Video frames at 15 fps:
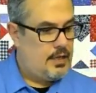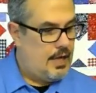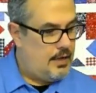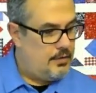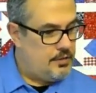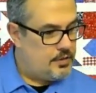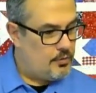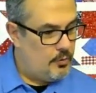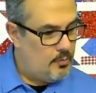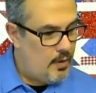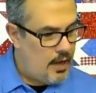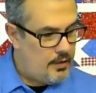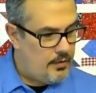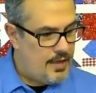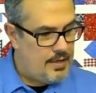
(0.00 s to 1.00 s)
Okay, just a
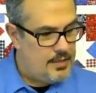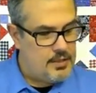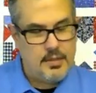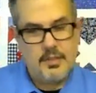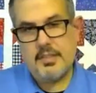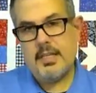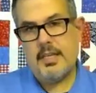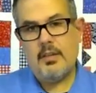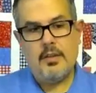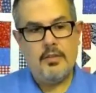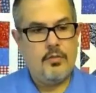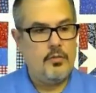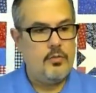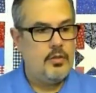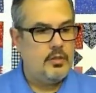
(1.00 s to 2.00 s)
reminder that is on
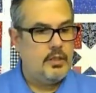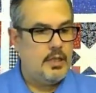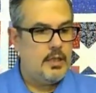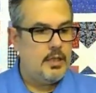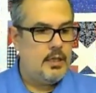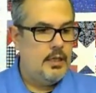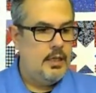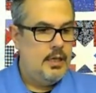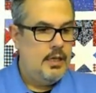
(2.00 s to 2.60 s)
sale through the link.